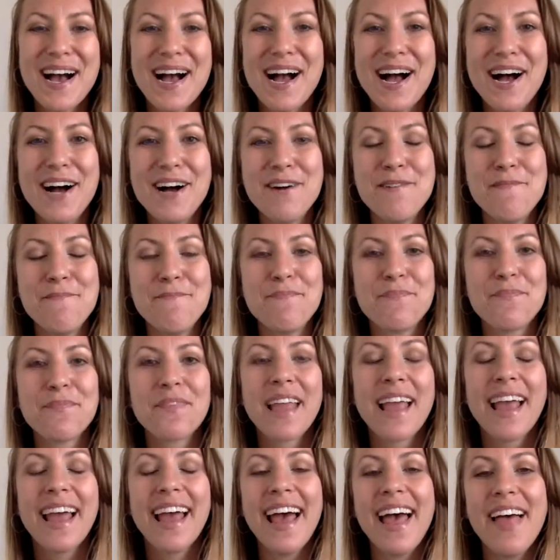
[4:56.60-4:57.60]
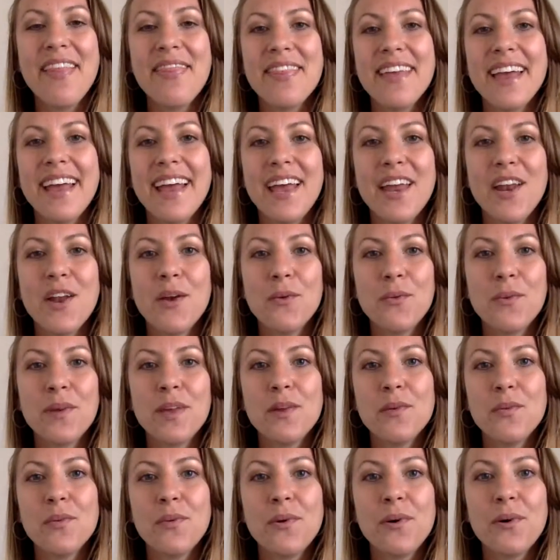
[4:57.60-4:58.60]
And then
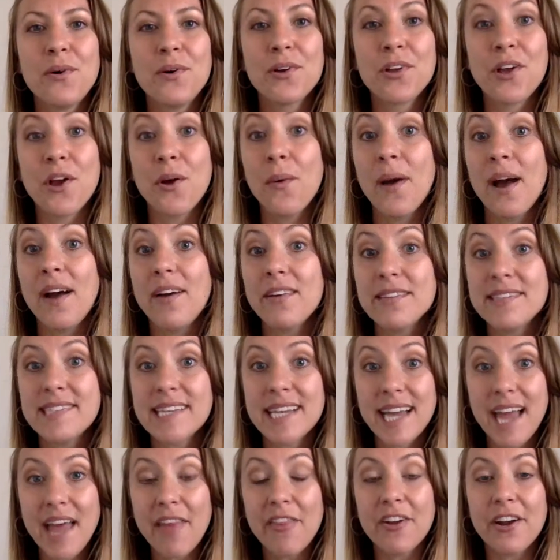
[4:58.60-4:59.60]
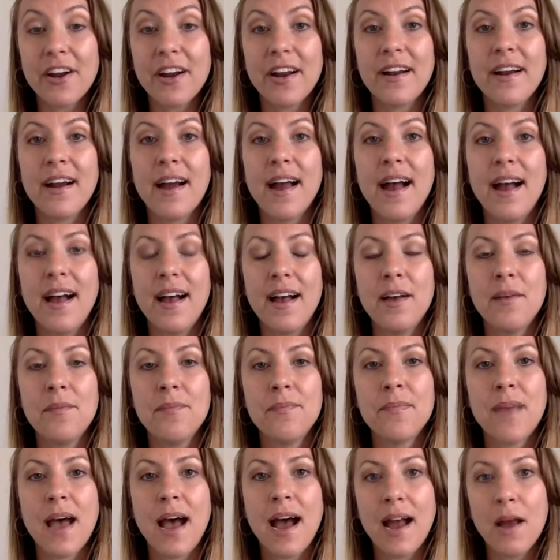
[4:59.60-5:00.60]
we will go out together.
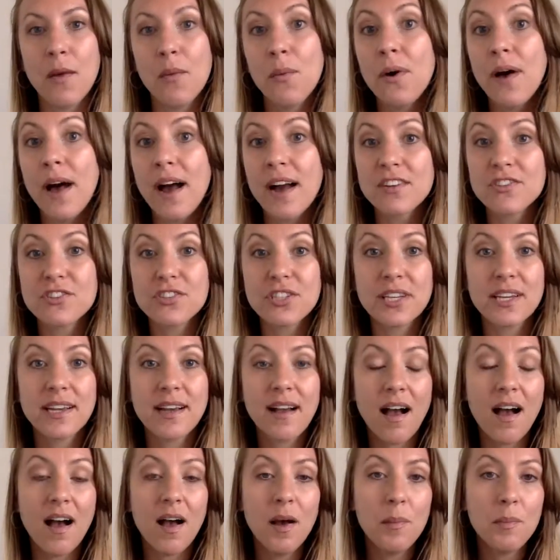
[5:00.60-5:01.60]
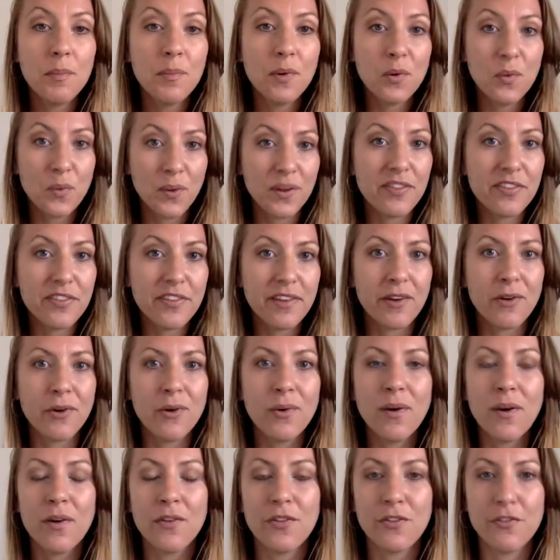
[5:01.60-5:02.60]
I will actually come with
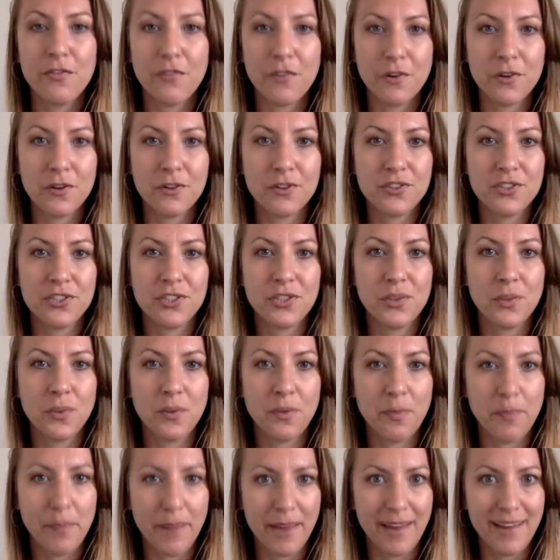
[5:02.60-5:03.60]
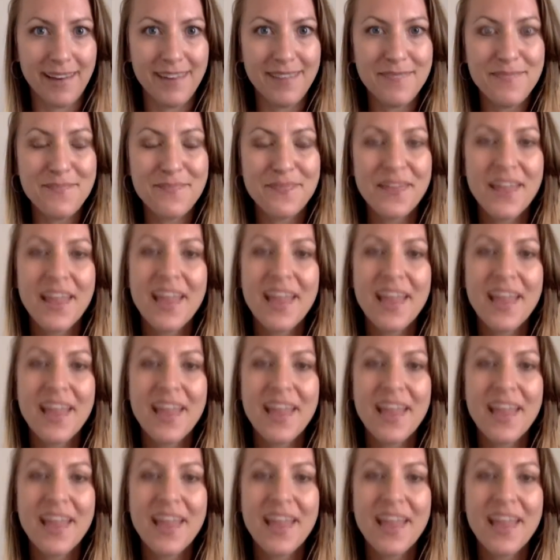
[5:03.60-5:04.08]
you on the photo shoot with Ben.